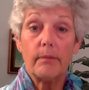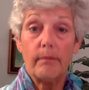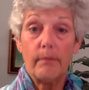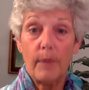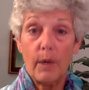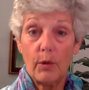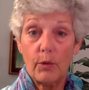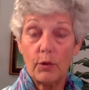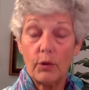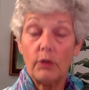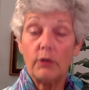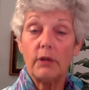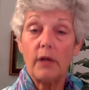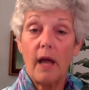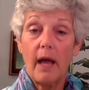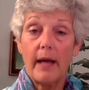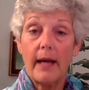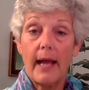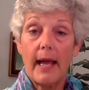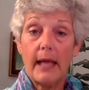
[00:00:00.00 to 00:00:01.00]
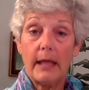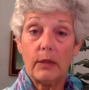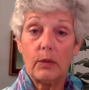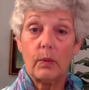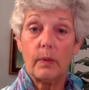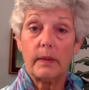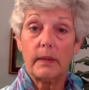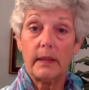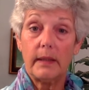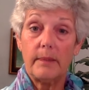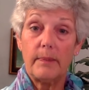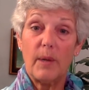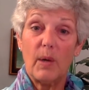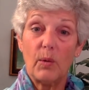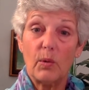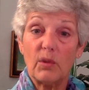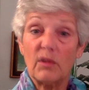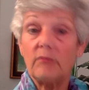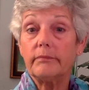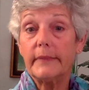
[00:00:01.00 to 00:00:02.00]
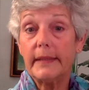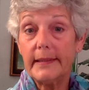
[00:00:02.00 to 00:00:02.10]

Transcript: motile, not adequately motile,